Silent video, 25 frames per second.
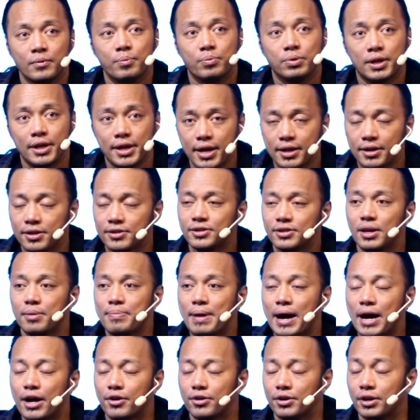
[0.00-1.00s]
playing the same
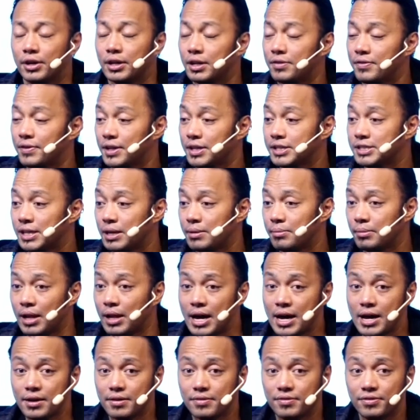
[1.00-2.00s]
pattern and living the same
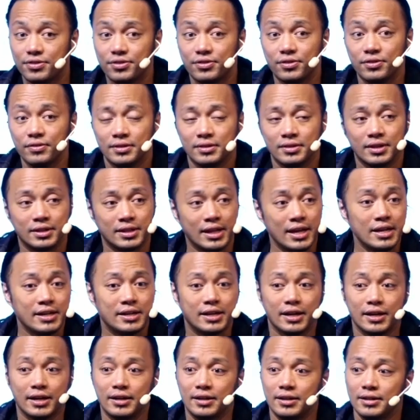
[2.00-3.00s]
lives that they
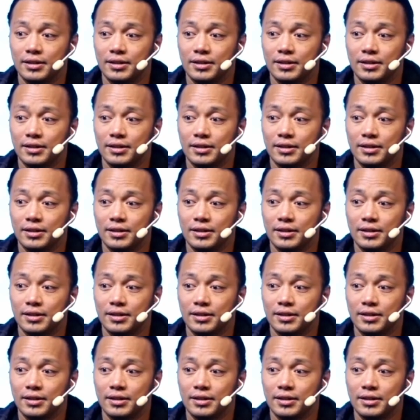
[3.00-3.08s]
did,